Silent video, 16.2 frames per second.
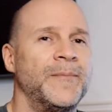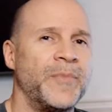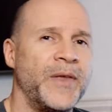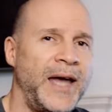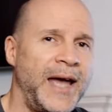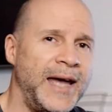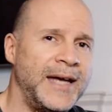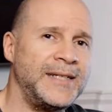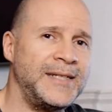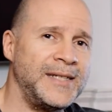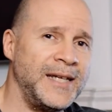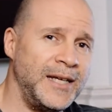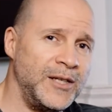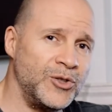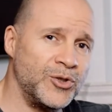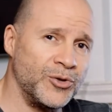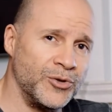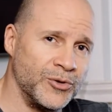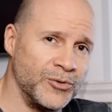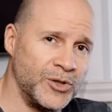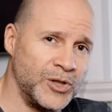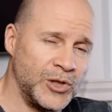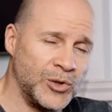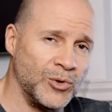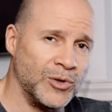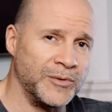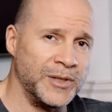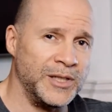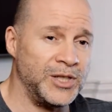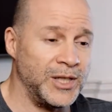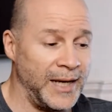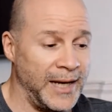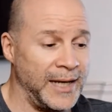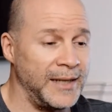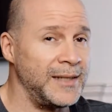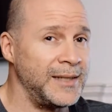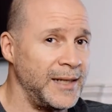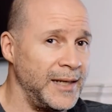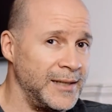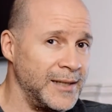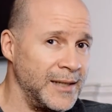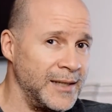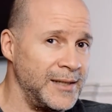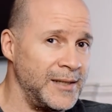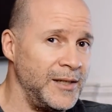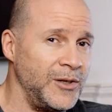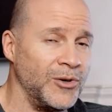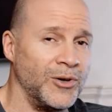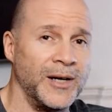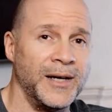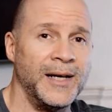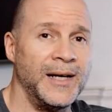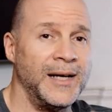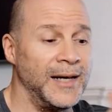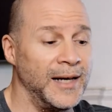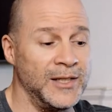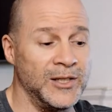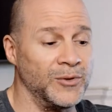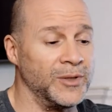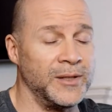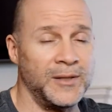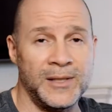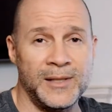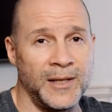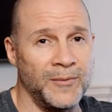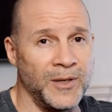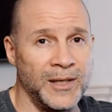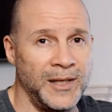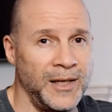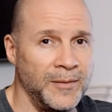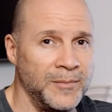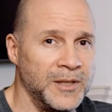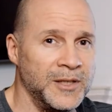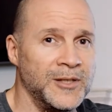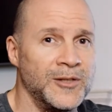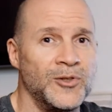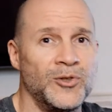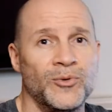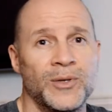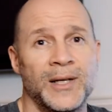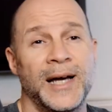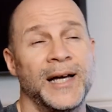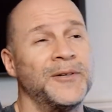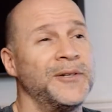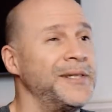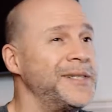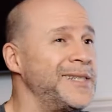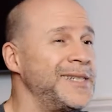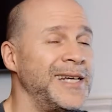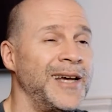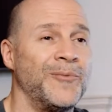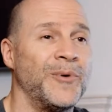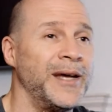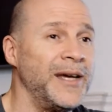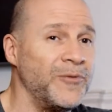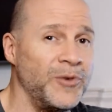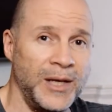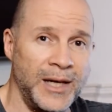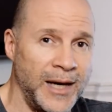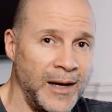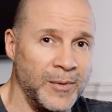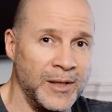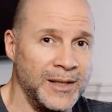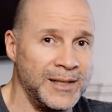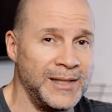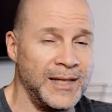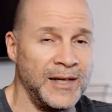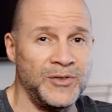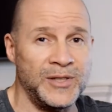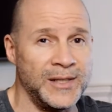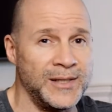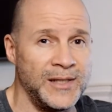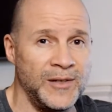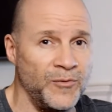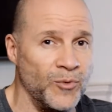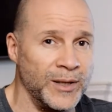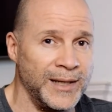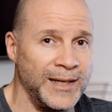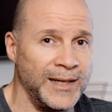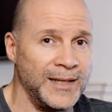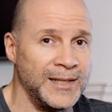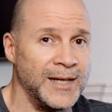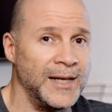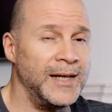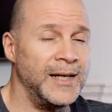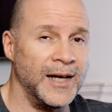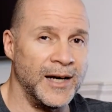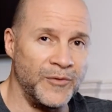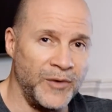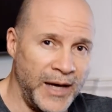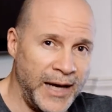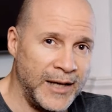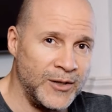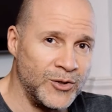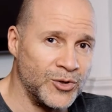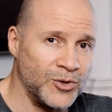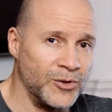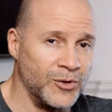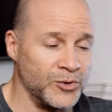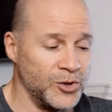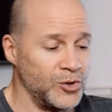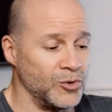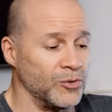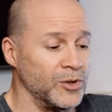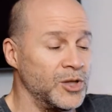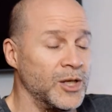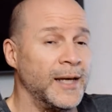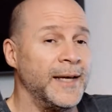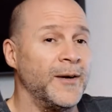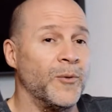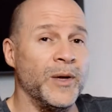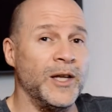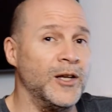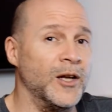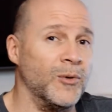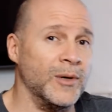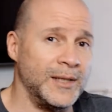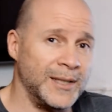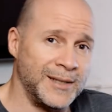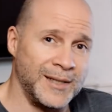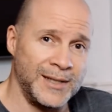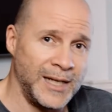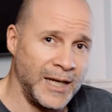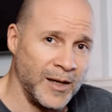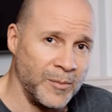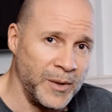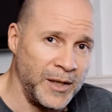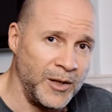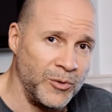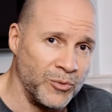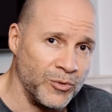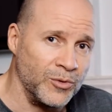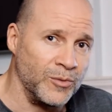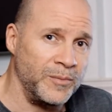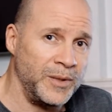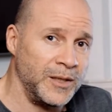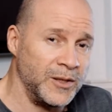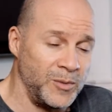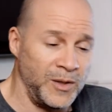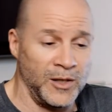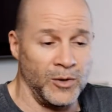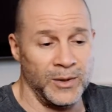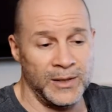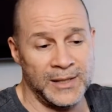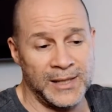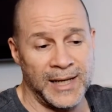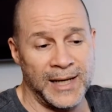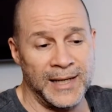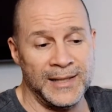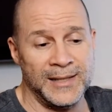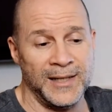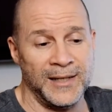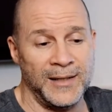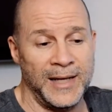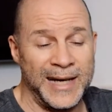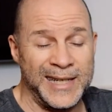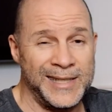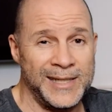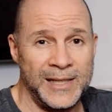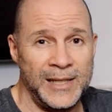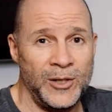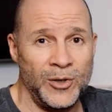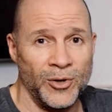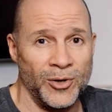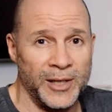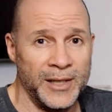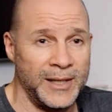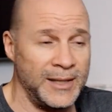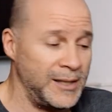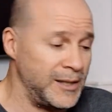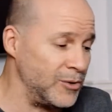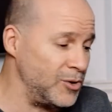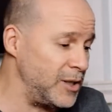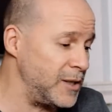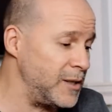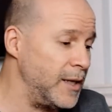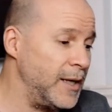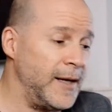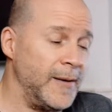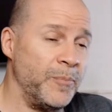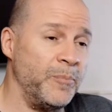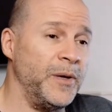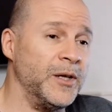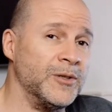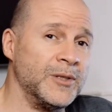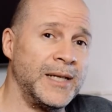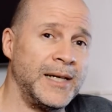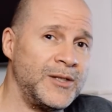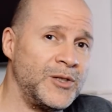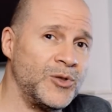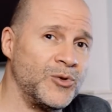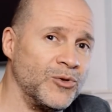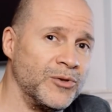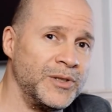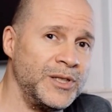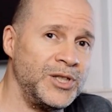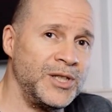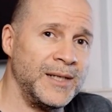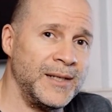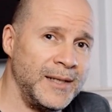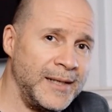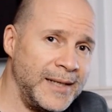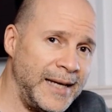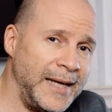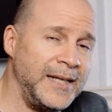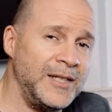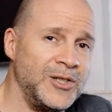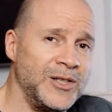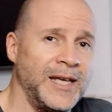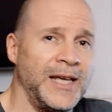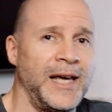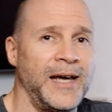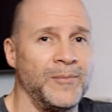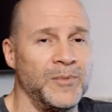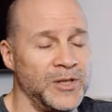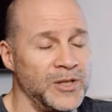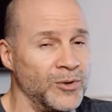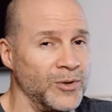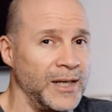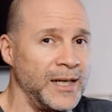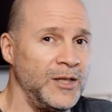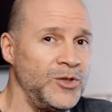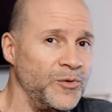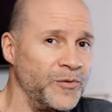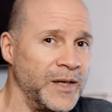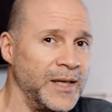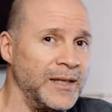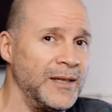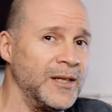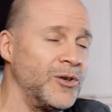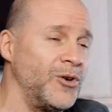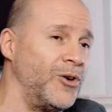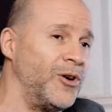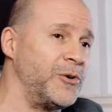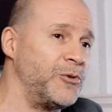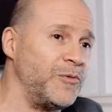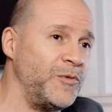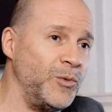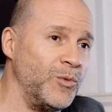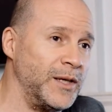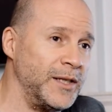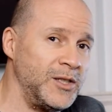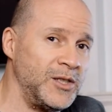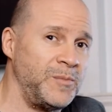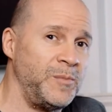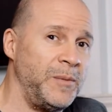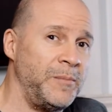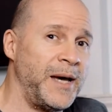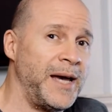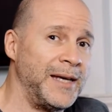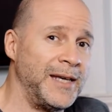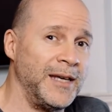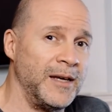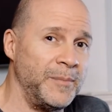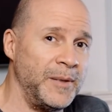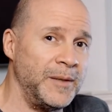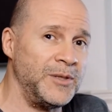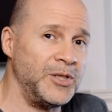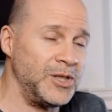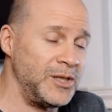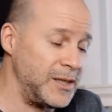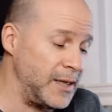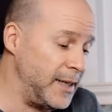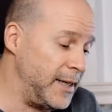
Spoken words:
has internal storage, and it takes an SD card. I don't understand why the M doesn't do it. I don't understand why every camera doesn't have 64 gigs of internal storage. We know it doesn't take up any room because we know what size an SD card is. So just build that storage into the camera, so in case you forget the card or if you want to just be backing up images